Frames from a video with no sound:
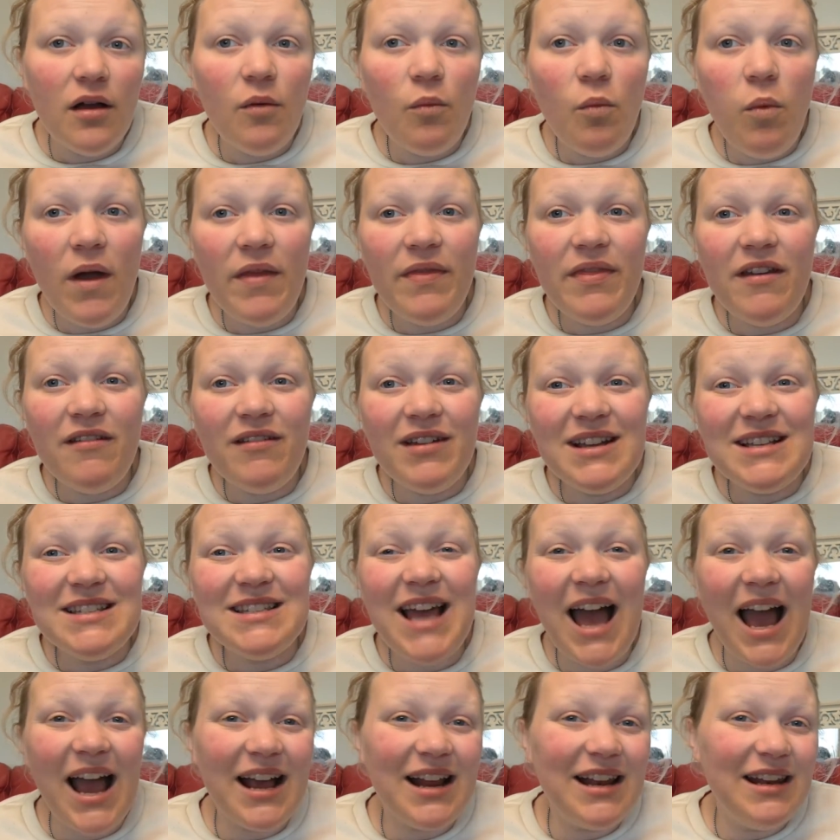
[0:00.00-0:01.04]
when they're
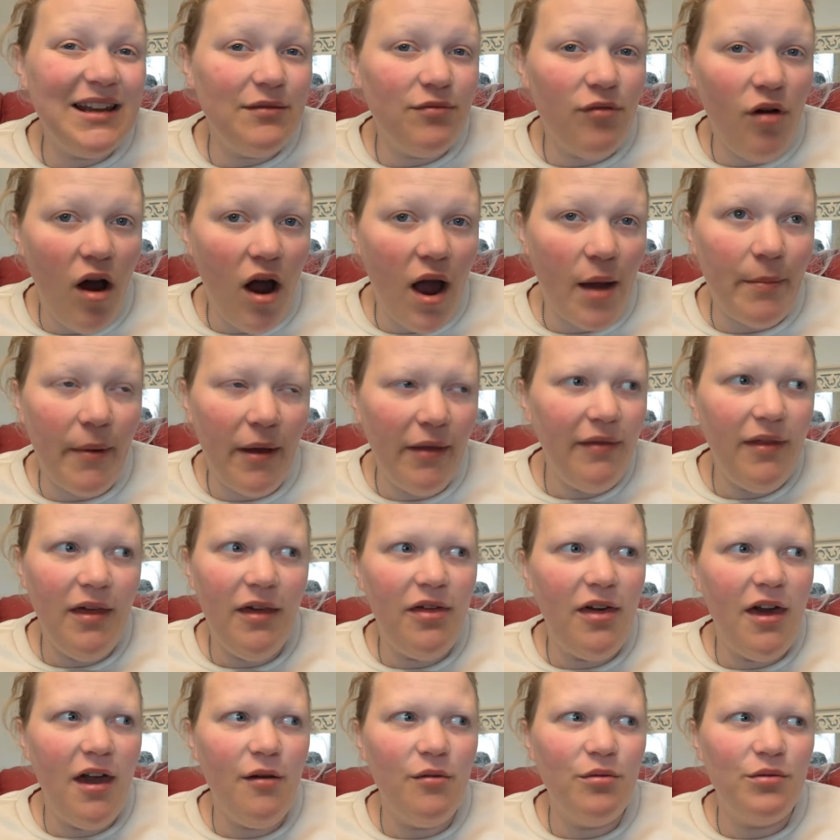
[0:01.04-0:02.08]
exactly ripe, and they're
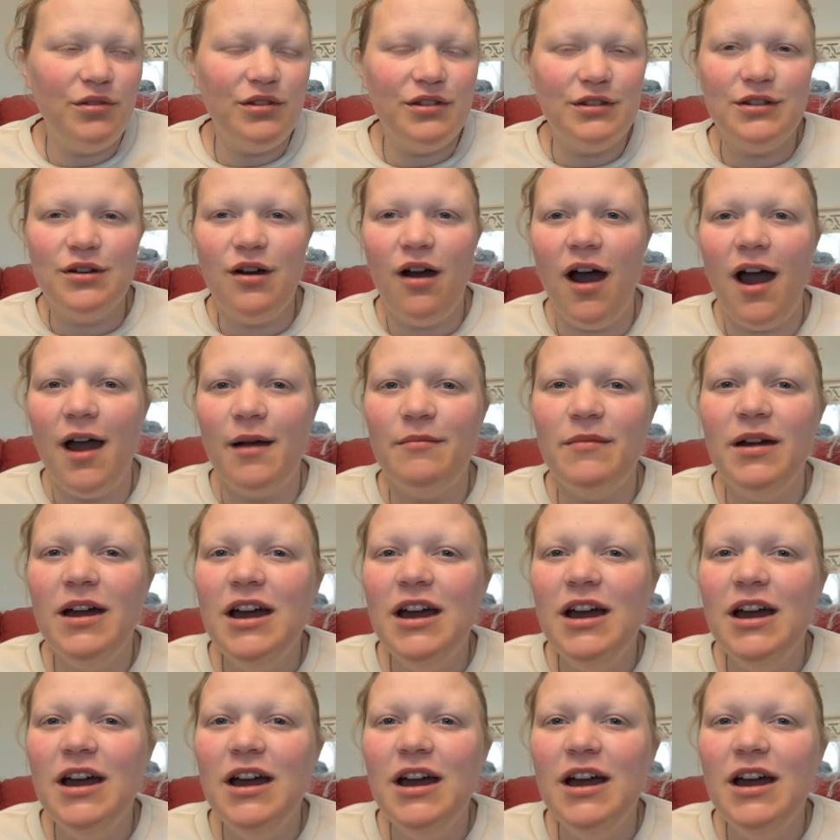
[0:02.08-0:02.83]
there all the time.